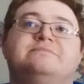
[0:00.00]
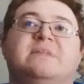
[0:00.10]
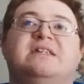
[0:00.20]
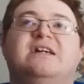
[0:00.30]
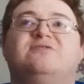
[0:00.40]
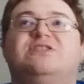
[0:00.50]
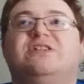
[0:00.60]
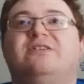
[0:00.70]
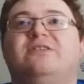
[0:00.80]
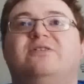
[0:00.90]
And now
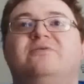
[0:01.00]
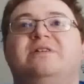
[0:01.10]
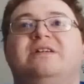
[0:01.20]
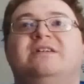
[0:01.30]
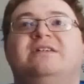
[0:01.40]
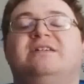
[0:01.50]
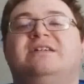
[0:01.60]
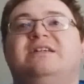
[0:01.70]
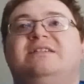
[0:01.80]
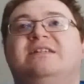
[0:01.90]
Solo.
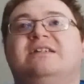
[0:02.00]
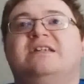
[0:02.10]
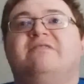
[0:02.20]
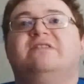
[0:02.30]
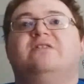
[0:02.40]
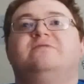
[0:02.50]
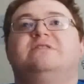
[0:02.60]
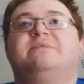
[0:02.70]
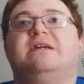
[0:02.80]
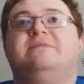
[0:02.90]
He's got Kevin
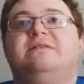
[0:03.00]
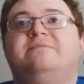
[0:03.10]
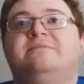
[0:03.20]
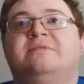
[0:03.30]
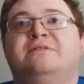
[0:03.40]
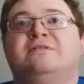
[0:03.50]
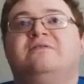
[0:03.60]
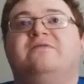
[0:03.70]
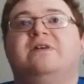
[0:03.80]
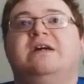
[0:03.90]
Owens maybe.
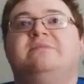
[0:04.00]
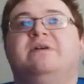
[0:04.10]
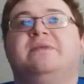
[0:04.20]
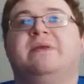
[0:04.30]
Oh, for a headbutt